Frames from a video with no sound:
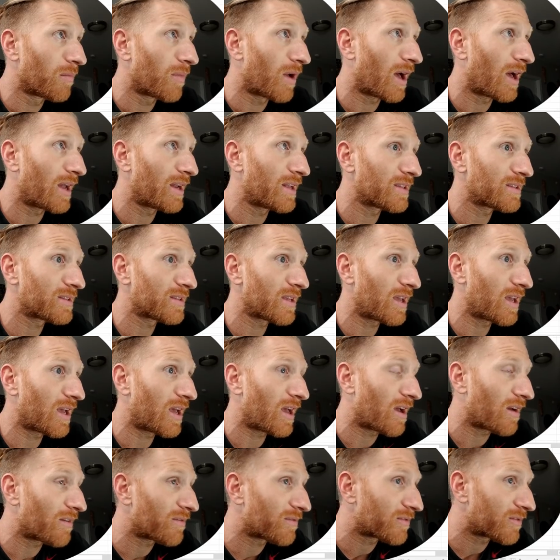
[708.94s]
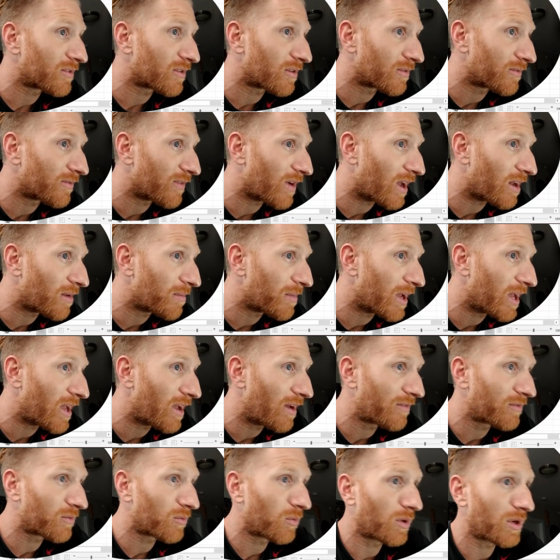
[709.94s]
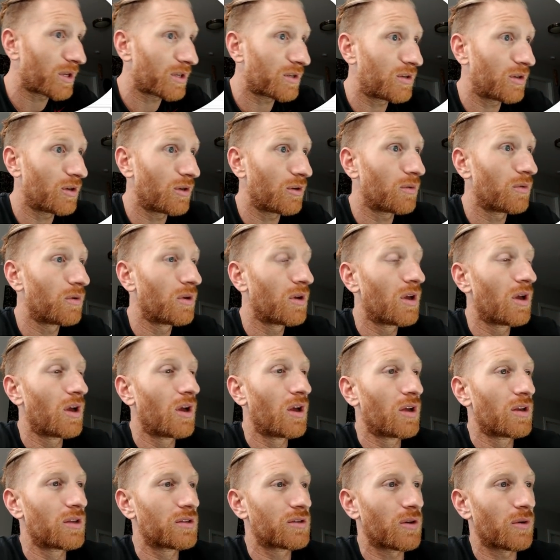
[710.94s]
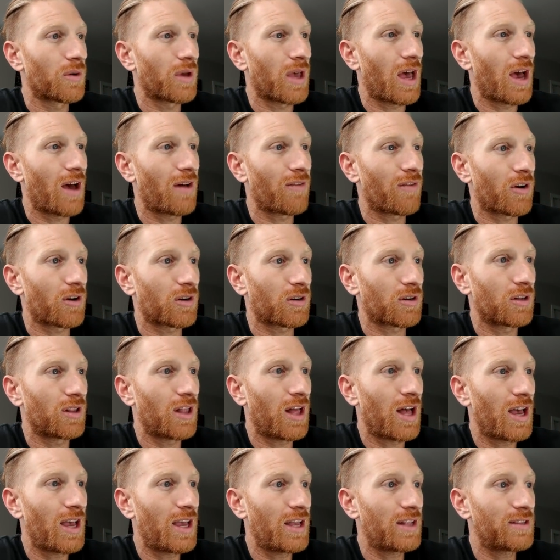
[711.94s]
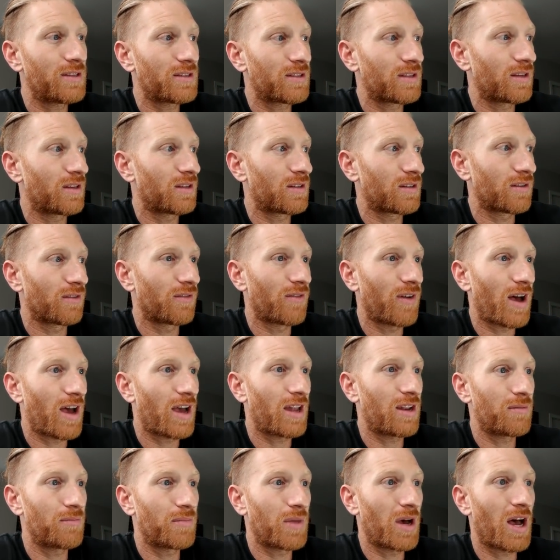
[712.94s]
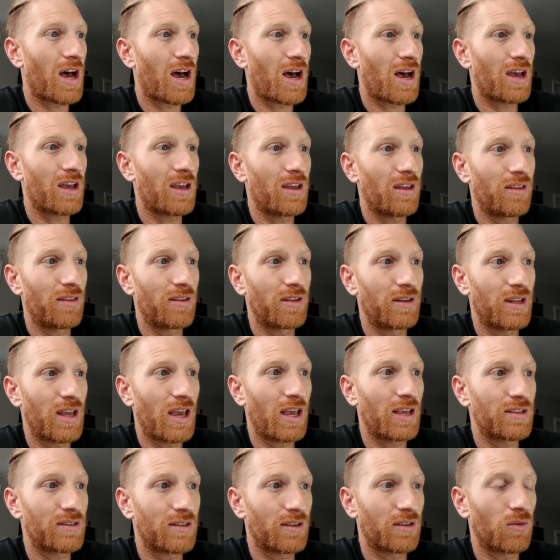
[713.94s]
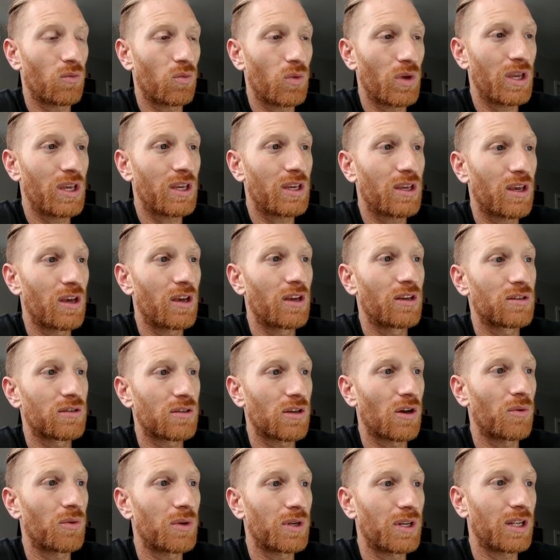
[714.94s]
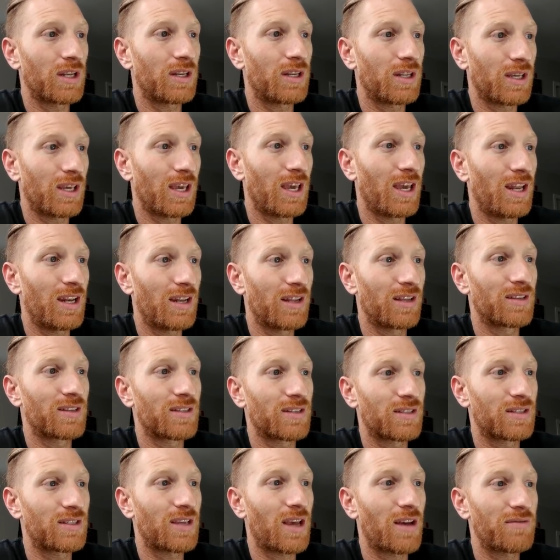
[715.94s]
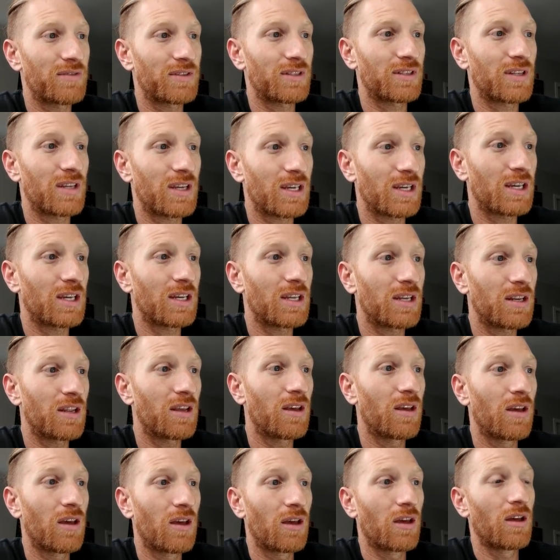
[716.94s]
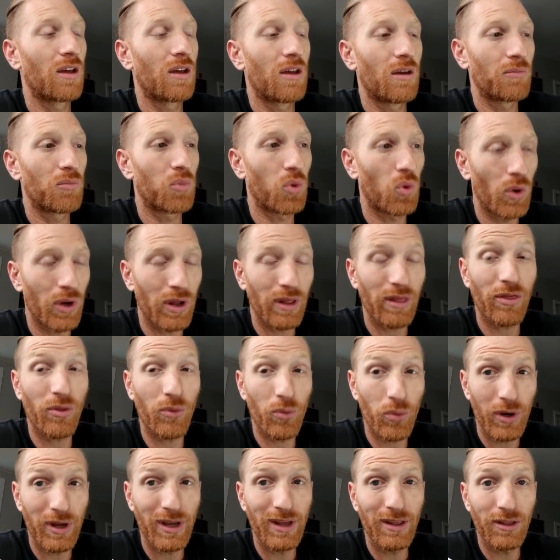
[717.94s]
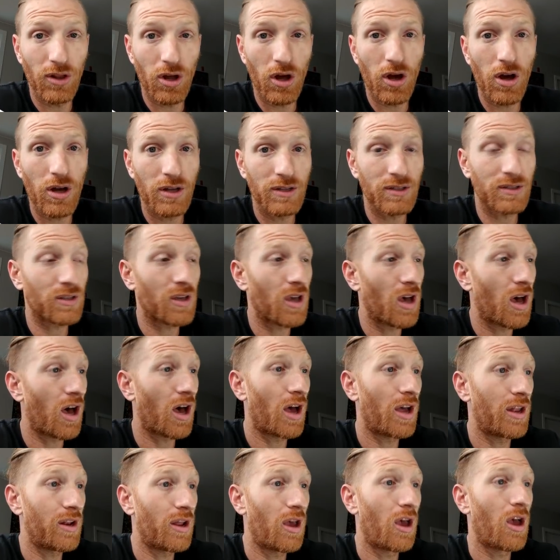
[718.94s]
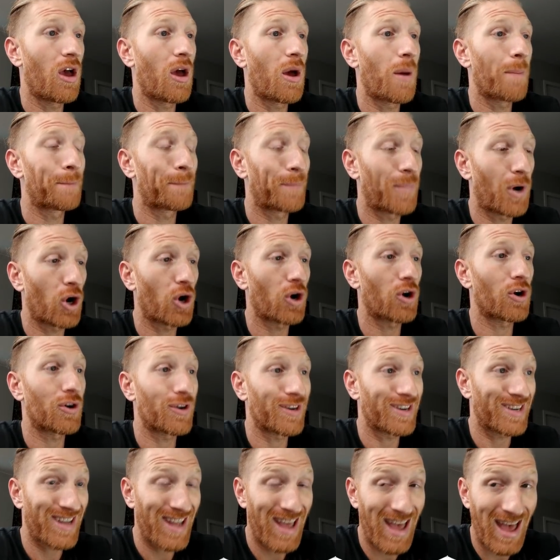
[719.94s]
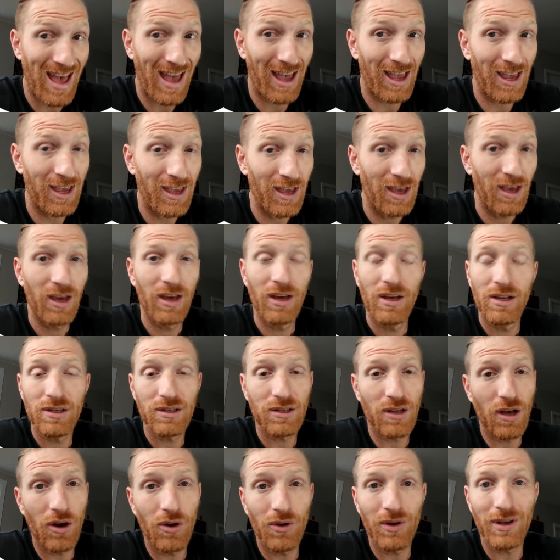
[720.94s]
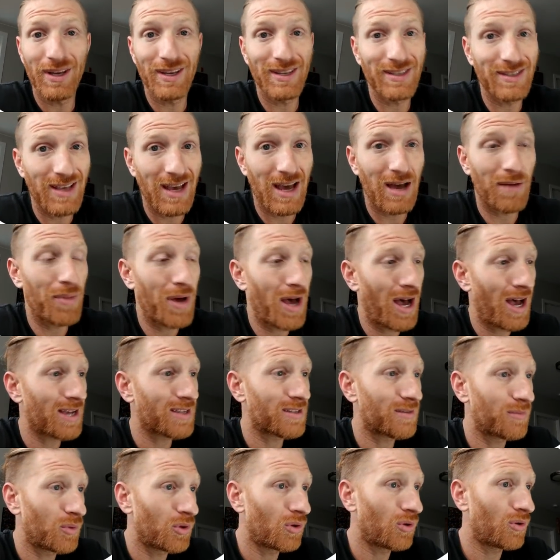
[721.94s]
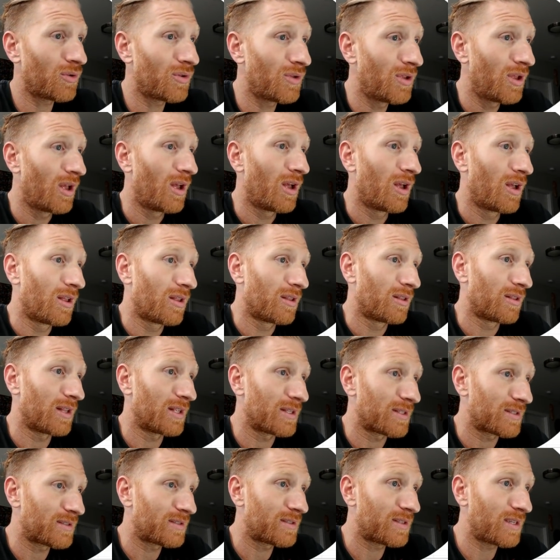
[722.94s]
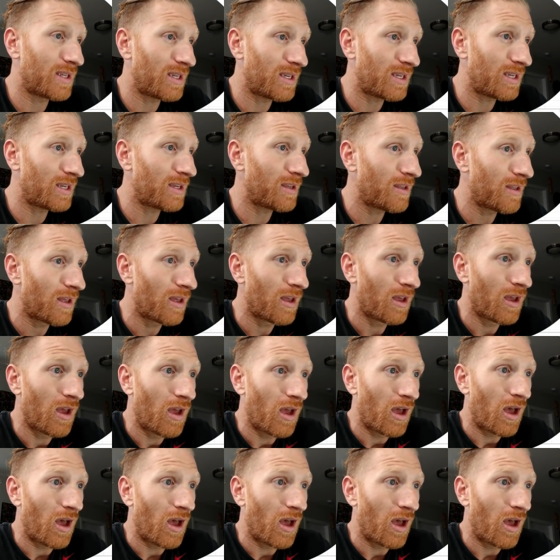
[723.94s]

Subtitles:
minus F divided by F22. So we have our clients divided by the days in the week. So we need to get 17.3 lawns cut per day. So is that possible? Let's see.